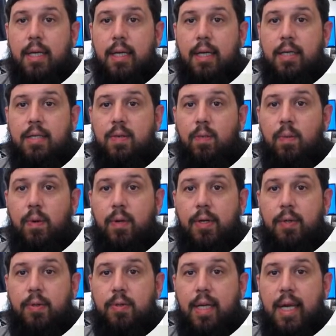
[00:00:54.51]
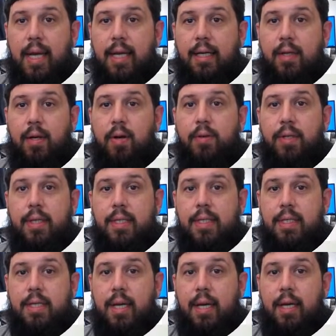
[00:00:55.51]
is the one who's added all these
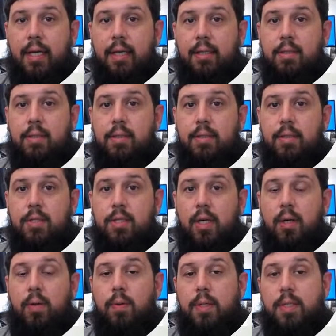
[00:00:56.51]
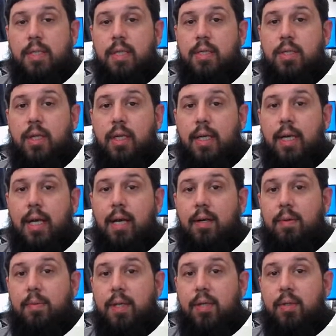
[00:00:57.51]
tags. So essentially, I'm going
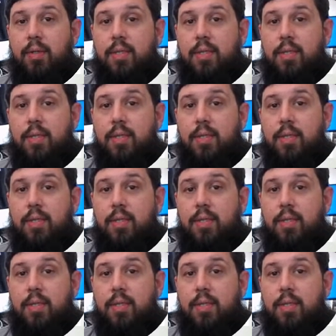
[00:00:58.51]
to be doing the